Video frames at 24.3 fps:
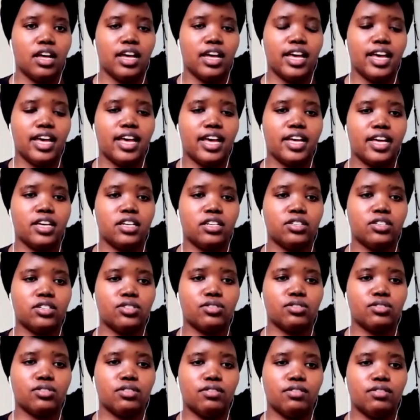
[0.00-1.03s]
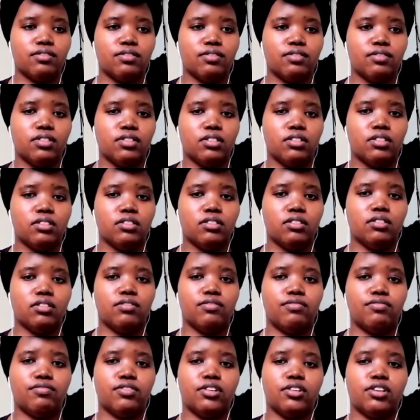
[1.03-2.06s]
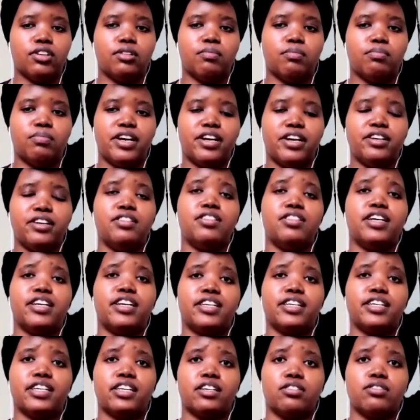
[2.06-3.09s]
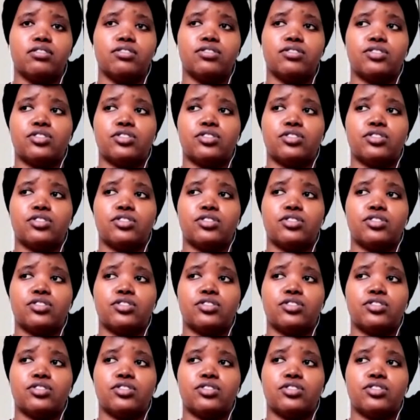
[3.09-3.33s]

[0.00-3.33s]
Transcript: And for parentheticals,